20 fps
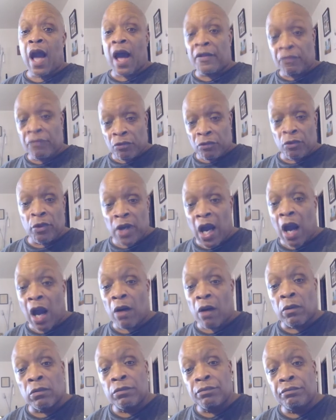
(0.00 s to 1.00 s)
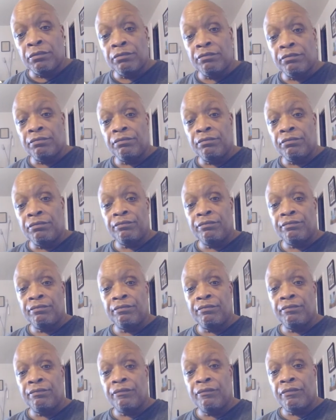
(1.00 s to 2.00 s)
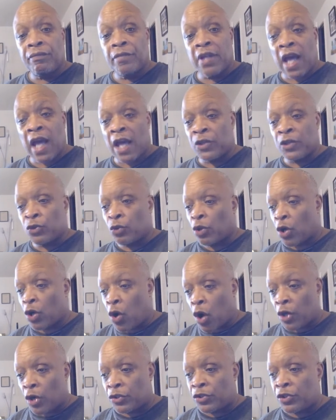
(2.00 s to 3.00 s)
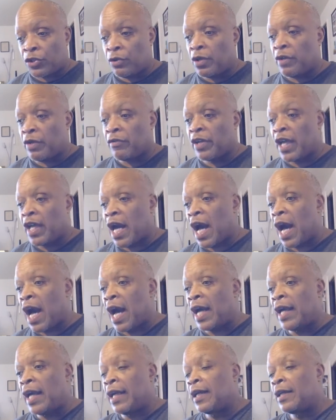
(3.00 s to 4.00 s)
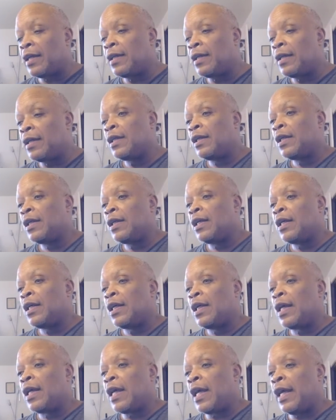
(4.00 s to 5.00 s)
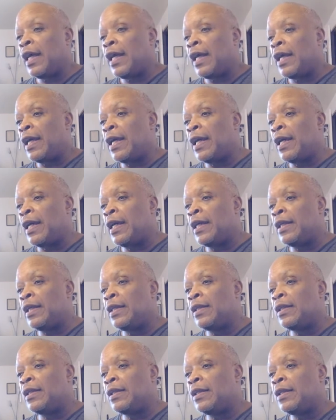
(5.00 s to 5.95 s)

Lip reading: threw it out. I drew a cartoon of a guy, and